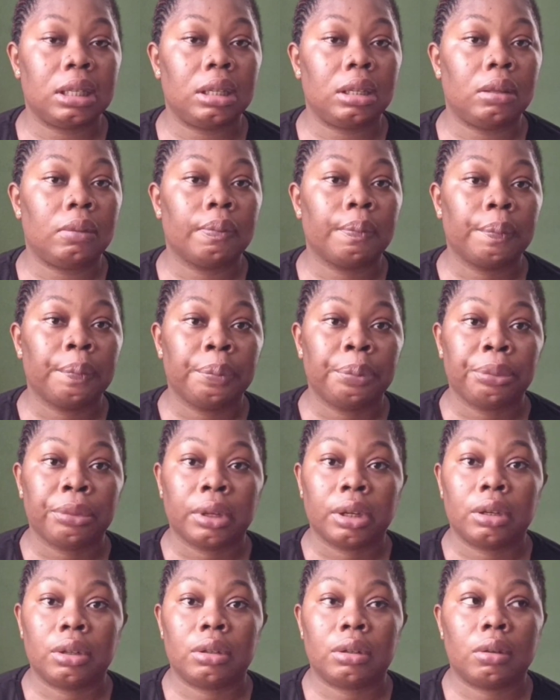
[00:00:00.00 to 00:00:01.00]
C,
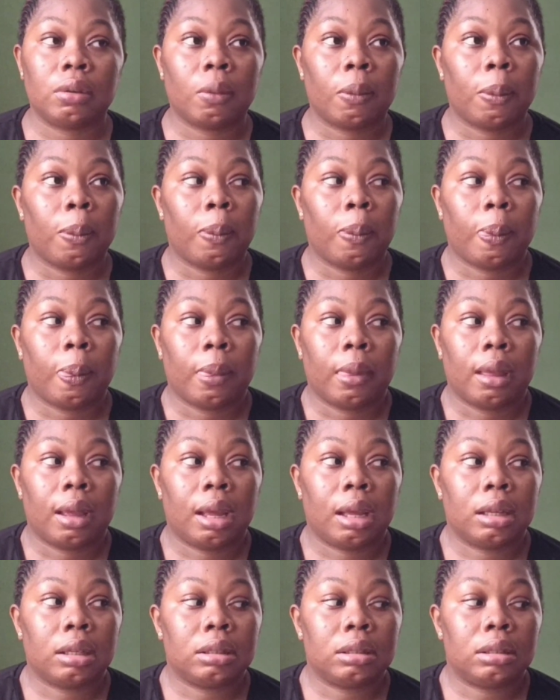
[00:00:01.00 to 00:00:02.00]
you know,
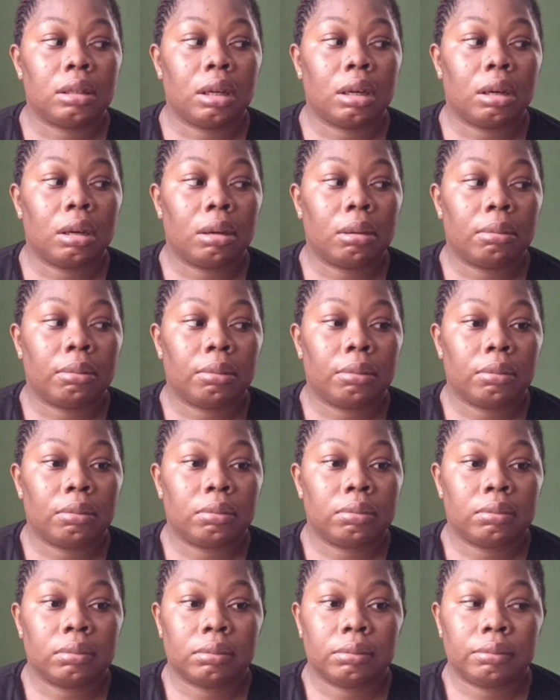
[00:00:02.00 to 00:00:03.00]

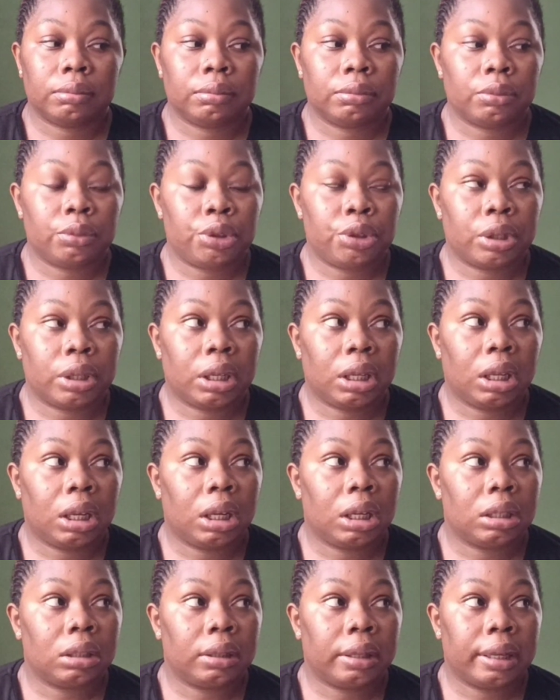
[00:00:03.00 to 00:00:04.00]
and which one
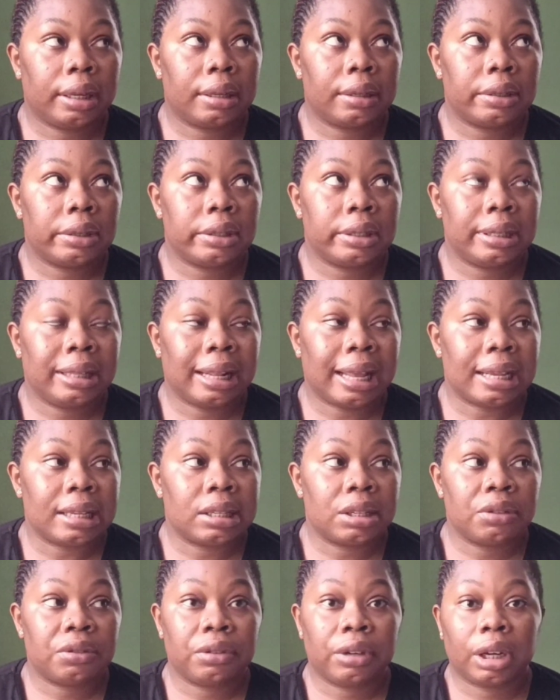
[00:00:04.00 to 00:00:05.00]
again, there's
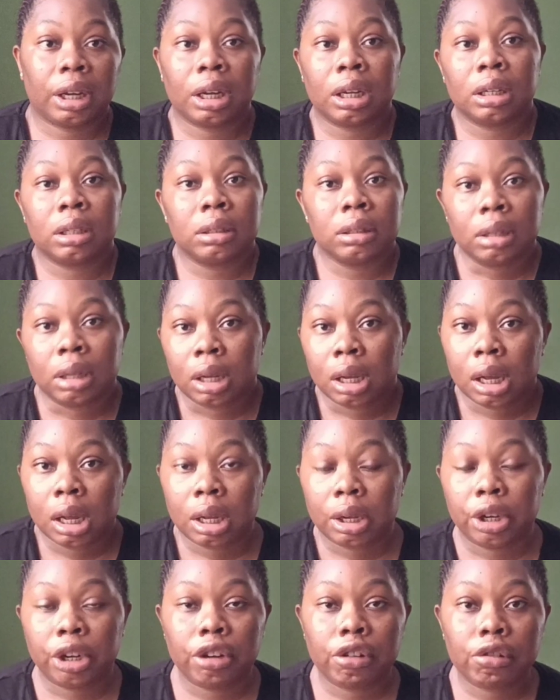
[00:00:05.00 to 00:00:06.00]
glycerin.
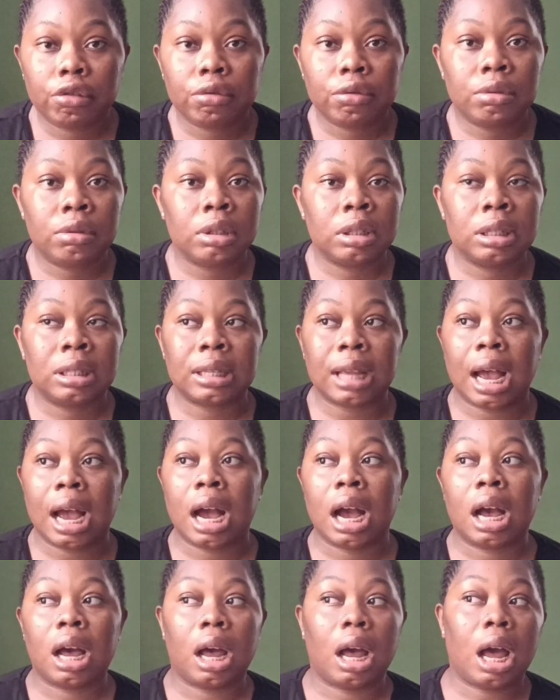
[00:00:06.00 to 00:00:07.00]
You know, these
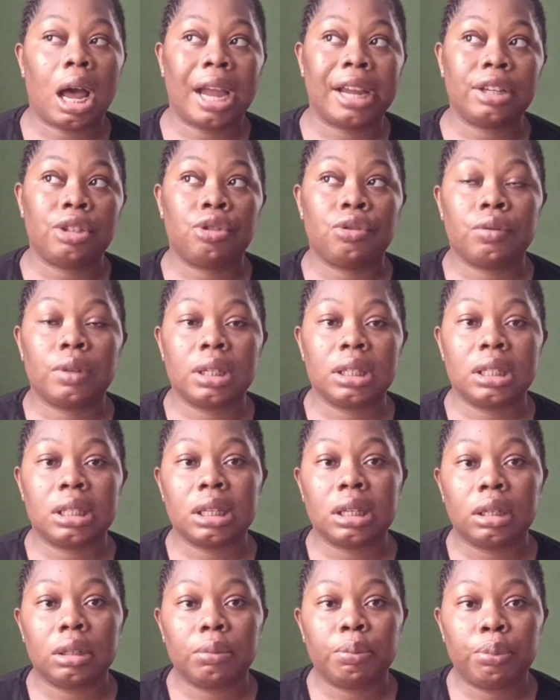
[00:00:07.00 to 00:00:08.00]
are
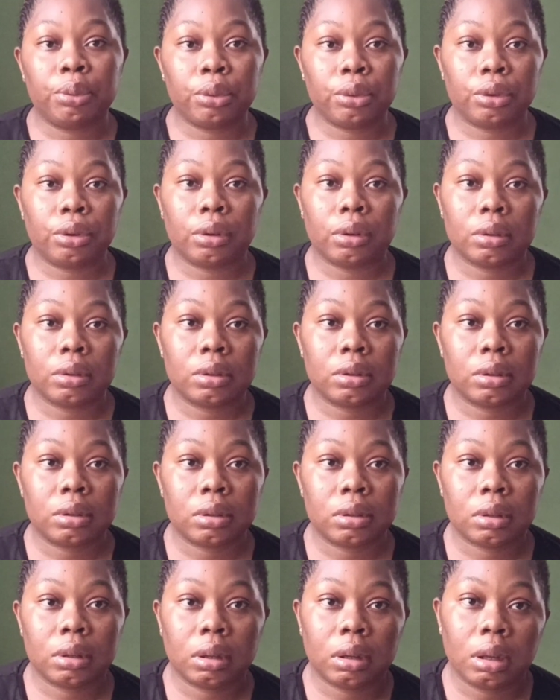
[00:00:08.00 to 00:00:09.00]
hydrating
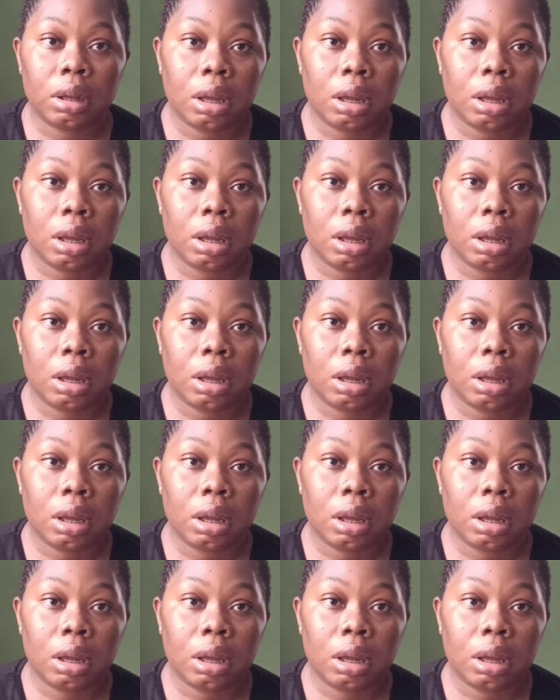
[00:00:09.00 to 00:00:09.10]
products.